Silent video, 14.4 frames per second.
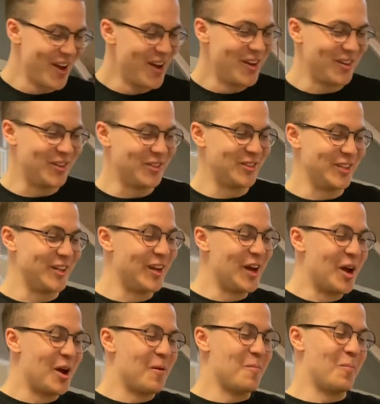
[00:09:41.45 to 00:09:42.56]
using
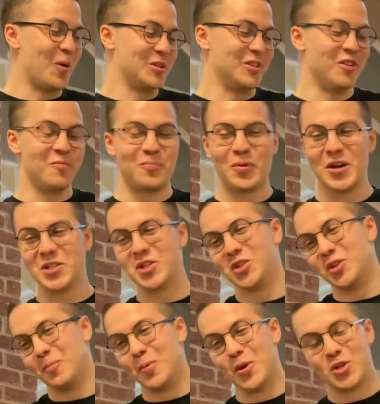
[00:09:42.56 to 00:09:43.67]
positive pressure
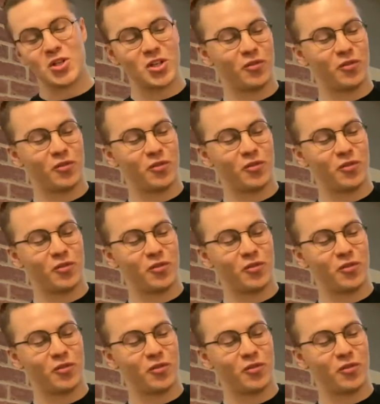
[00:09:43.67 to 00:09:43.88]
to push